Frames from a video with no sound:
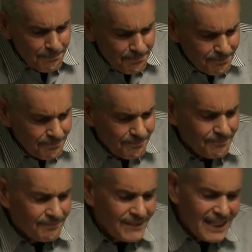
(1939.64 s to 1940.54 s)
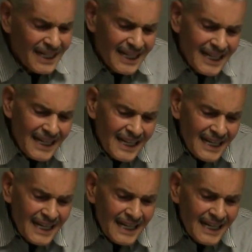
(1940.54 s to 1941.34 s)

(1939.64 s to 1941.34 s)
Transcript: [no speech]